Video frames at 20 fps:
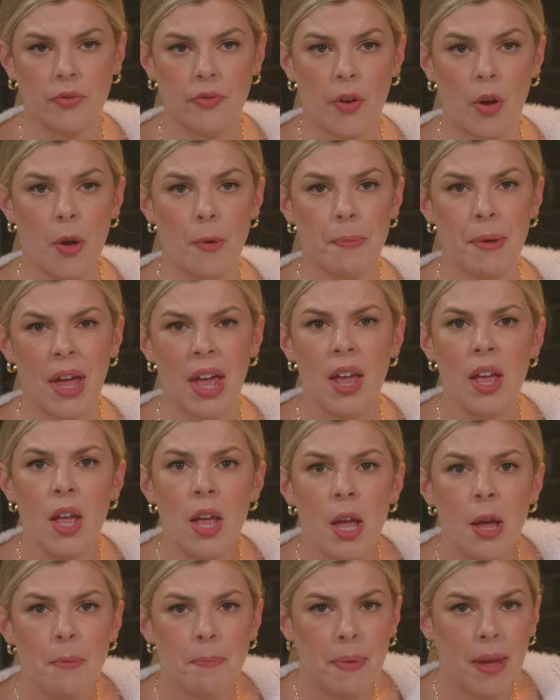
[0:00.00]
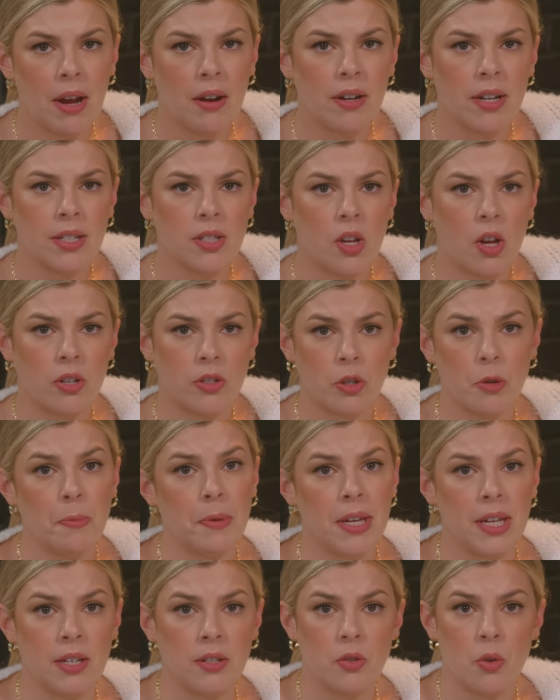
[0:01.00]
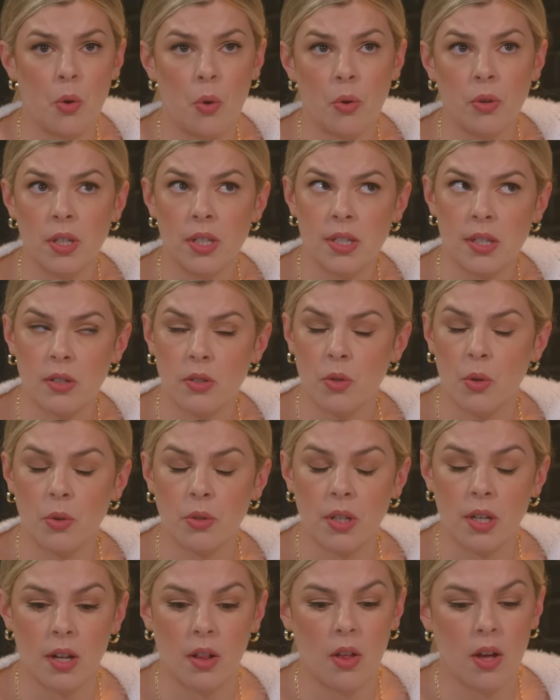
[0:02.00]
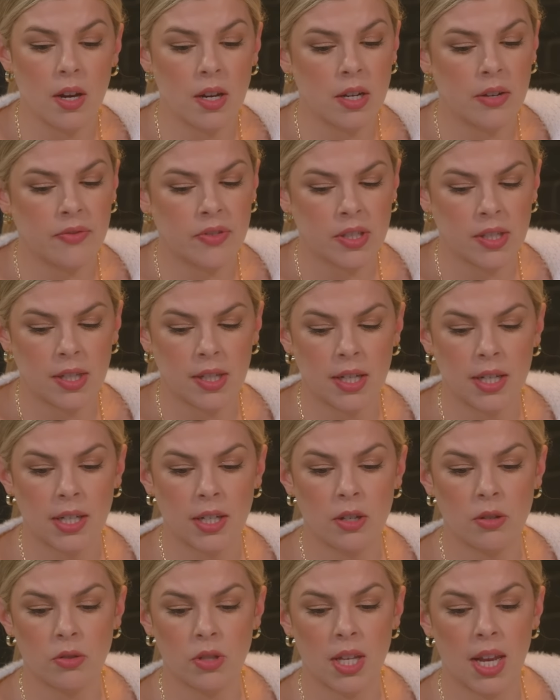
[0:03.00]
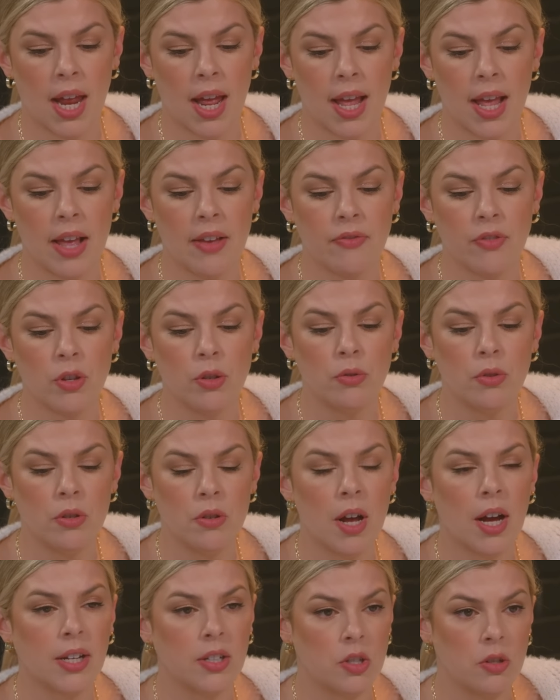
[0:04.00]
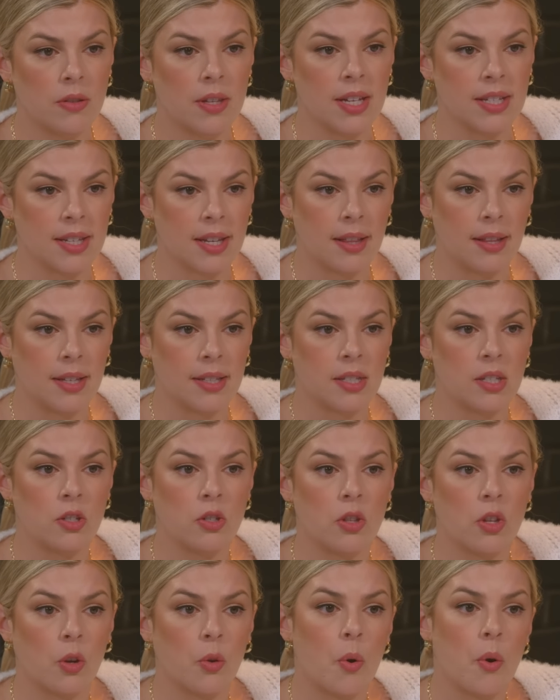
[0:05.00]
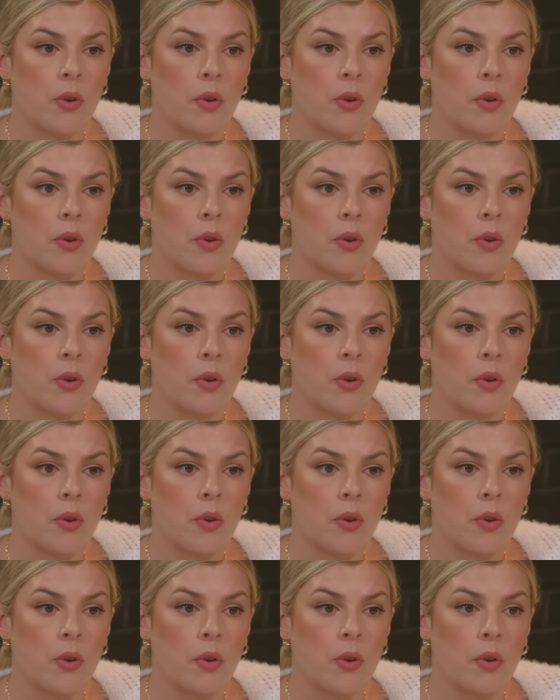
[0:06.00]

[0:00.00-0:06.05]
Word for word: of all, but parents also being told, as they're told in a lot of different scenarios today, if you do not do this and listen to mm -hmm. the mm-hmm.